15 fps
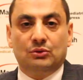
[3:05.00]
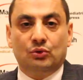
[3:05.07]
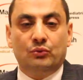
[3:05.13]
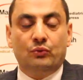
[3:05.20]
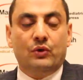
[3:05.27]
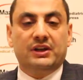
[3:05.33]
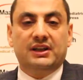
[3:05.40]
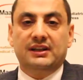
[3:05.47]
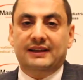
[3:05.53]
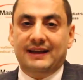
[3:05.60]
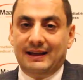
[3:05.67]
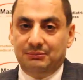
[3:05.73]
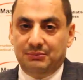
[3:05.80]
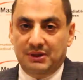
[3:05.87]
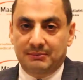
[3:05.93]
room where he
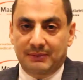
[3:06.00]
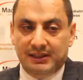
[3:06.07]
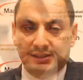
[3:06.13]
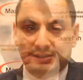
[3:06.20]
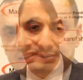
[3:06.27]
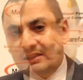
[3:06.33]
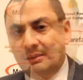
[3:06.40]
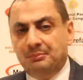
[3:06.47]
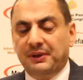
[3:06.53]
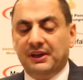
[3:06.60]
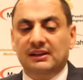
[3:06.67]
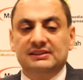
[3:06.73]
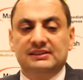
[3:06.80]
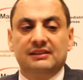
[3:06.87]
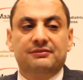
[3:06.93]
can be managed. Some
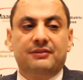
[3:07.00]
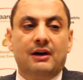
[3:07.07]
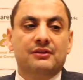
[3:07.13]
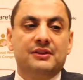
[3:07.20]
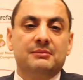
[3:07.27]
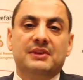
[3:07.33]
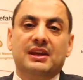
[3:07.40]
parents, I found them,